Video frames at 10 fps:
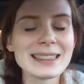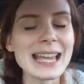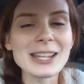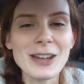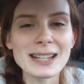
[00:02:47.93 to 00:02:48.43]

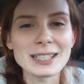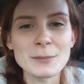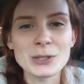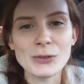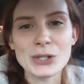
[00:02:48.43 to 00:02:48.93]
Thank you guys
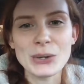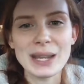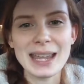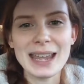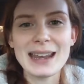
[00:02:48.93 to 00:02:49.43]
so much for
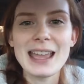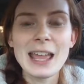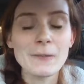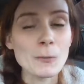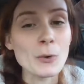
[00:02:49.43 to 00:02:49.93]
tuning in.
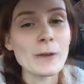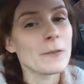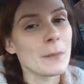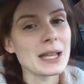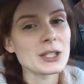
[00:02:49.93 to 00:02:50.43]
For more
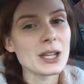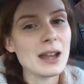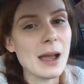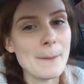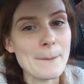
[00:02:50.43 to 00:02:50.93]

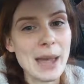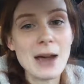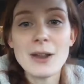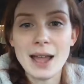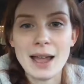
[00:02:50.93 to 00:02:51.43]
information
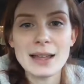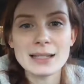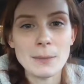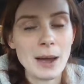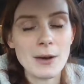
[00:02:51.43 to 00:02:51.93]
about
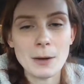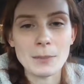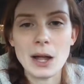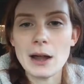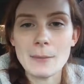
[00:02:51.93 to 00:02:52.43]
us, about our
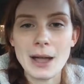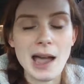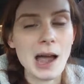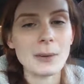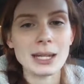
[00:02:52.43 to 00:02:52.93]
blog,
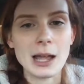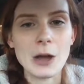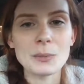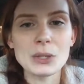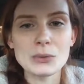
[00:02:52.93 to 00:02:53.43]
about how we can
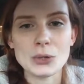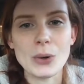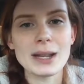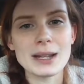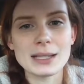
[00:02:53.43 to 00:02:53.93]
help you,
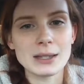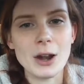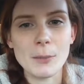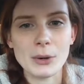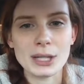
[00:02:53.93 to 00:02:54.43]
join us at
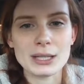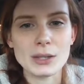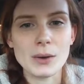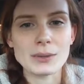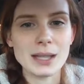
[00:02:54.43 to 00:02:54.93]

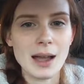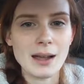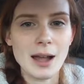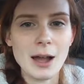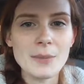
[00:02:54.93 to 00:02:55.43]

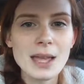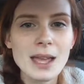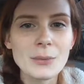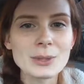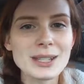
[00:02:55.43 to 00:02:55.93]
theharmoniousduo.com.
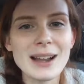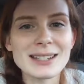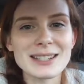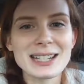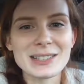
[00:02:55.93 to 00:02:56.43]
We'll see you
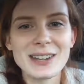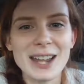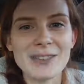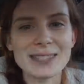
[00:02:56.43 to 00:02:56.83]
guys on the next video.